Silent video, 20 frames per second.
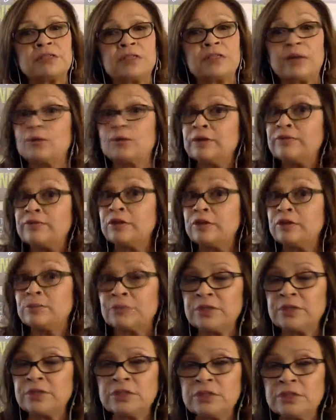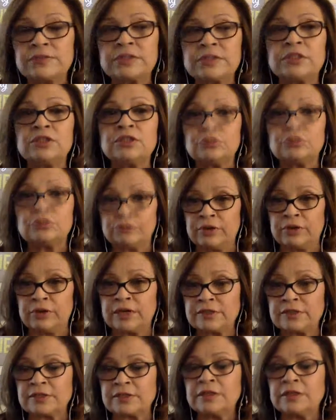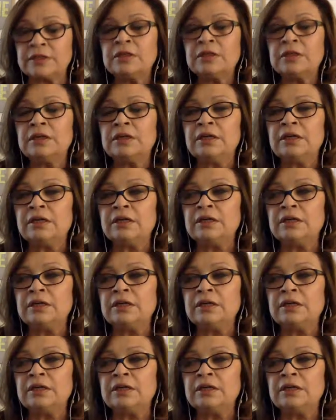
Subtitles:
or even a pre-service teacher for us in